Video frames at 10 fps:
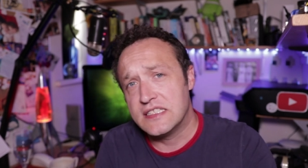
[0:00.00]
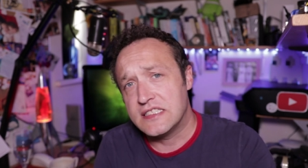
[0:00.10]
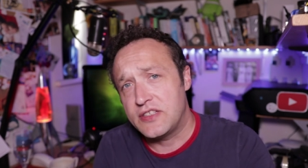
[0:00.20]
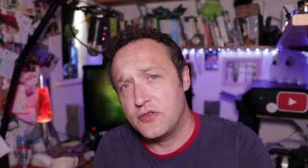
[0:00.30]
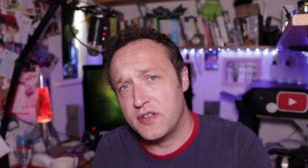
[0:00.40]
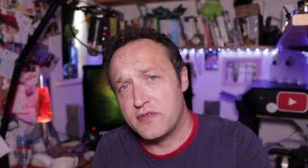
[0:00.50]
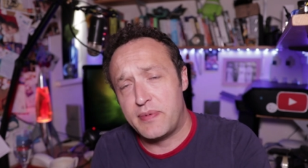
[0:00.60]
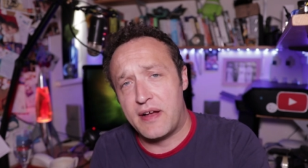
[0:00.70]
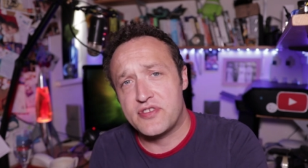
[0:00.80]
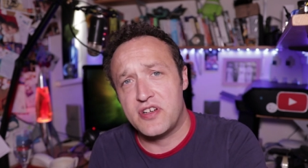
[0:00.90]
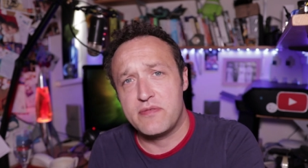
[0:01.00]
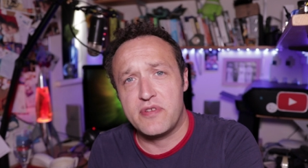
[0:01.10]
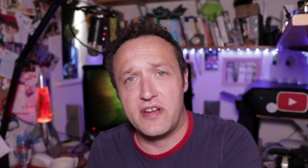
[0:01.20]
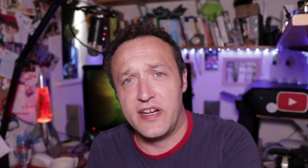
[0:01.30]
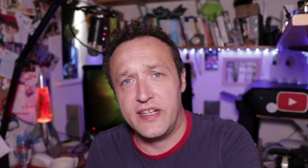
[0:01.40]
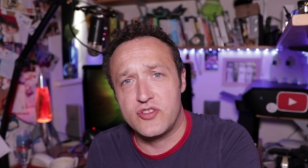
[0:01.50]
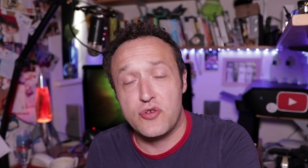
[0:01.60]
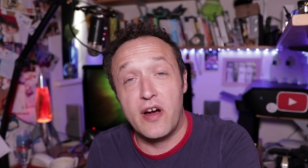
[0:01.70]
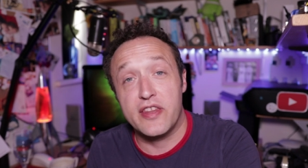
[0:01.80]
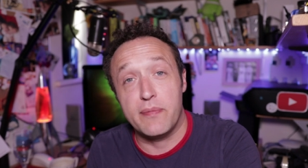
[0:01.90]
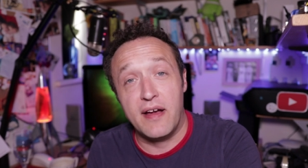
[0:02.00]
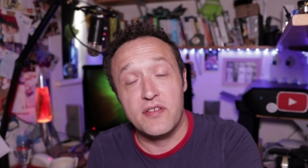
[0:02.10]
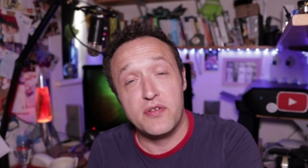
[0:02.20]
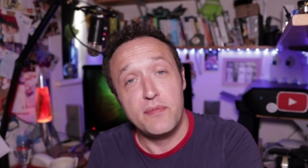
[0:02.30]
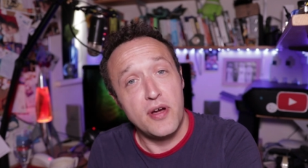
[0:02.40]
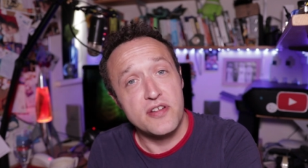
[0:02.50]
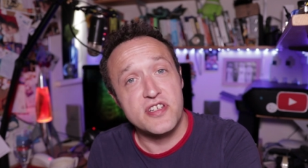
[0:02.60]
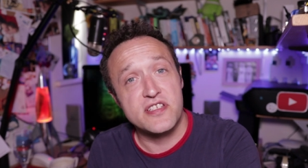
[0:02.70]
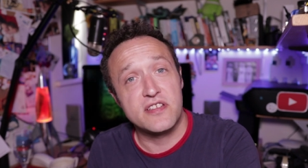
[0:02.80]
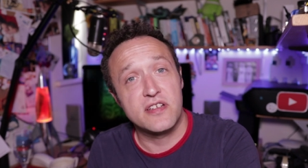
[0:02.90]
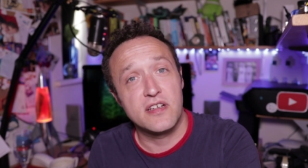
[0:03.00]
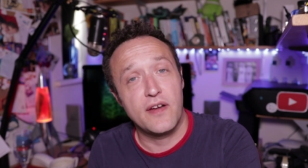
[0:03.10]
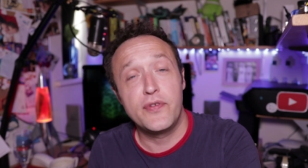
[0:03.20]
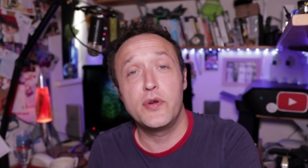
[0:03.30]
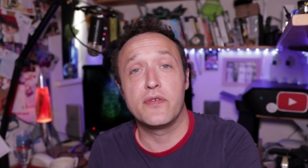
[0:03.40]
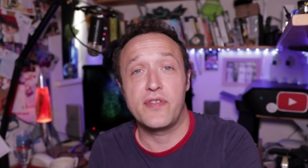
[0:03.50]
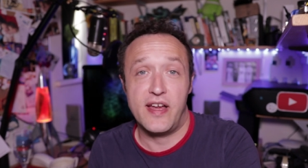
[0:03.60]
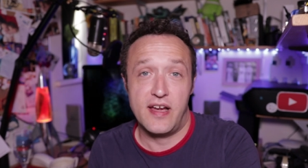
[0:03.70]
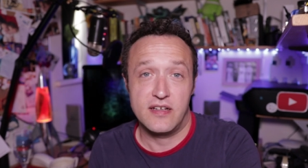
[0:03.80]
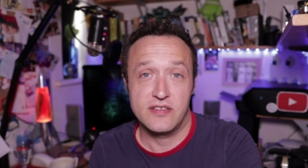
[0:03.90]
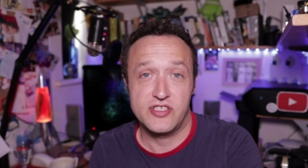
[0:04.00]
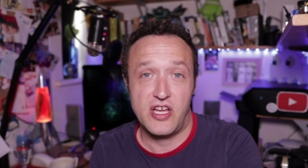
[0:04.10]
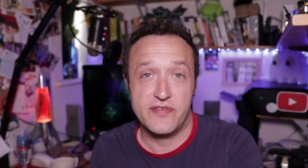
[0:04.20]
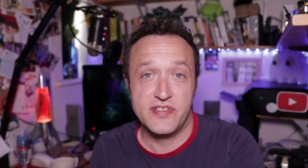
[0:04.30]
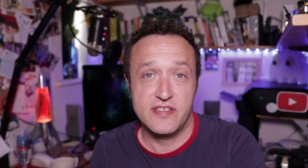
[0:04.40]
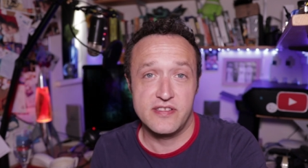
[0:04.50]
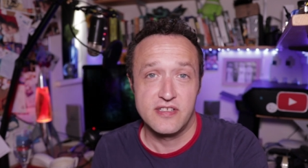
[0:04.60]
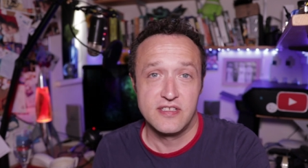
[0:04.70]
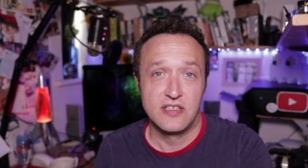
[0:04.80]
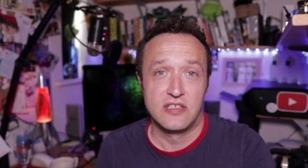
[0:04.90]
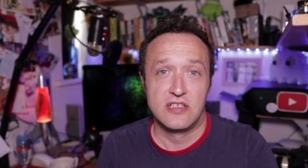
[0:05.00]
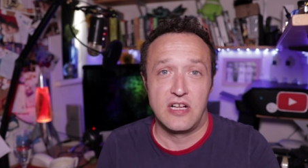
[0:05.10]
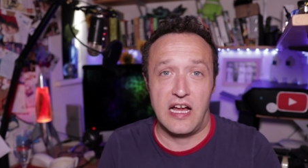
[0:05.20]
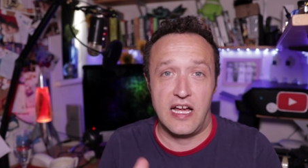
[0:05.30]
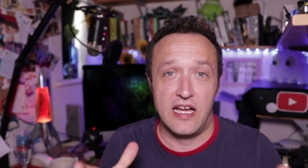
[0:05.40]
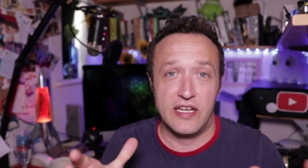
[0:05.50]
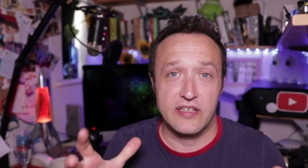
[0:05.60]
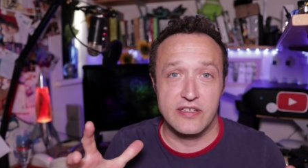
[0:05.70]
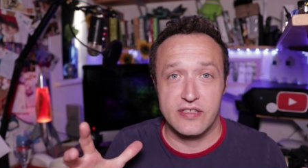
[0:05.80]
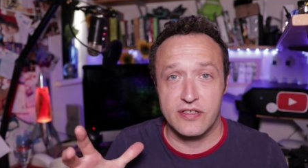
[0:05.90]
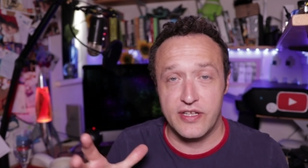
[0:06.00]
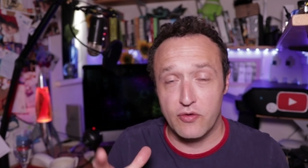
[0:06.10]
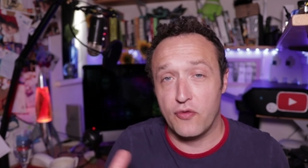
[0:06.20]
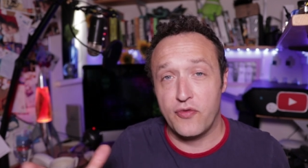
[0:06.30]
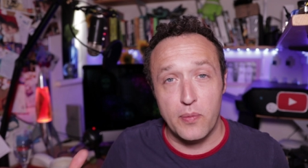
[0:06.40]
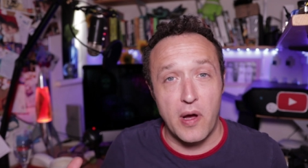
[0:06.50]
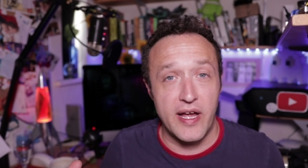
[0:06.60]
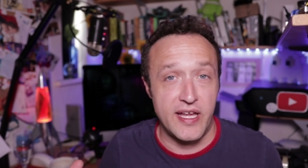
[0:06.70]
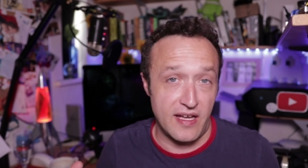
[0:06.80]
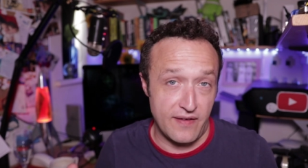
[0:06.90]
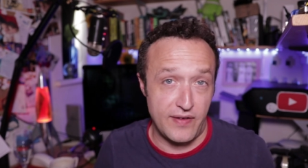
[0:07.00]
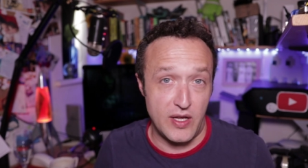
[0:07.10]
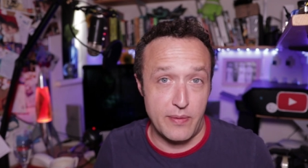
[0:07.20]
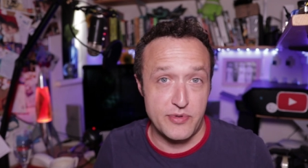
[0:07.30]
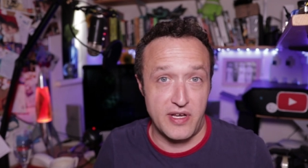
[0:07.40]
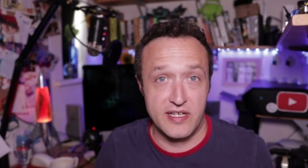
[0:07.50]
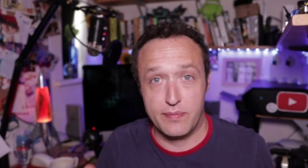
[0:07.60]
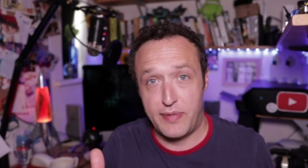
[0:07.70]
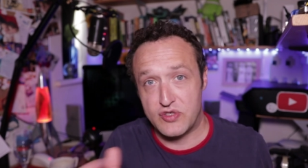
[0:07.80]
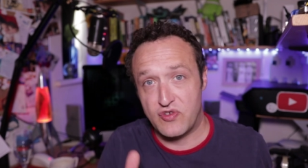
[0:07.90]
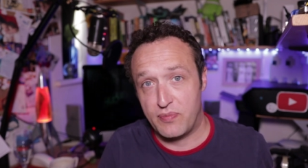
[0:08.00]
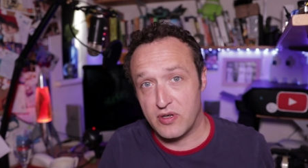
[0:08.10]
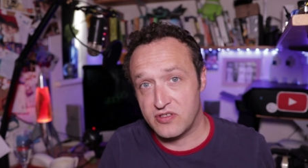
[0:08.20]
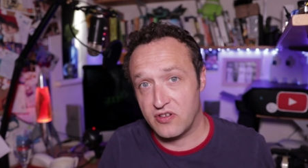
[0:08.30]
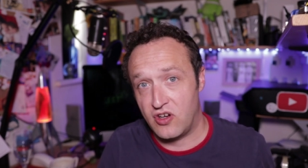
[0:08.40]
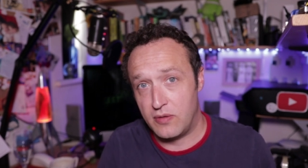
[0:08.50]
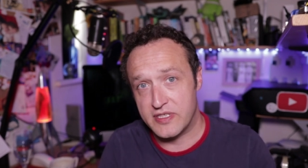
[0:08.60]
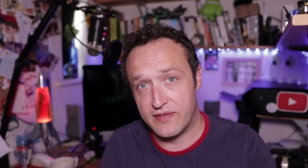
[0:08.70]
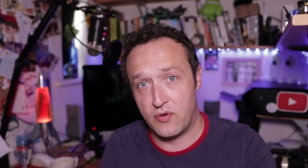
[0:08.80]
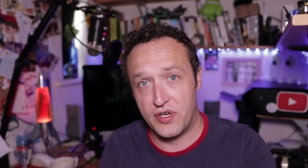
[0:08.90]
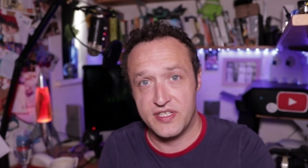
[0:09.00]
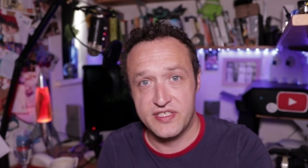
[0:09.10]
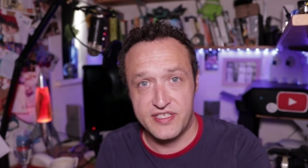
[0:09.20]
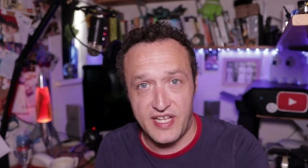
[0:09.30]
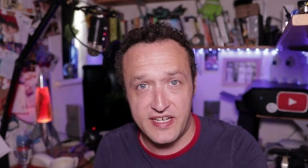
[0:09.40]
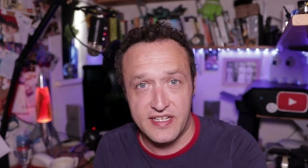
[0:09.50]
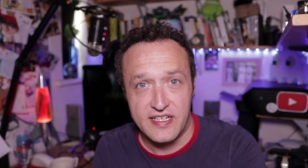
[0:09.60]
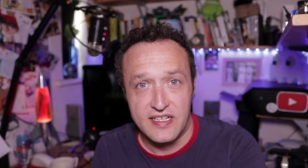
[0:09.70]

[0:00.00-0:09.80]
I thought it was about time that I tried them out, so I purchased a few of their services, and they're all for my affiliate website, best roof box dot com, as I've already said.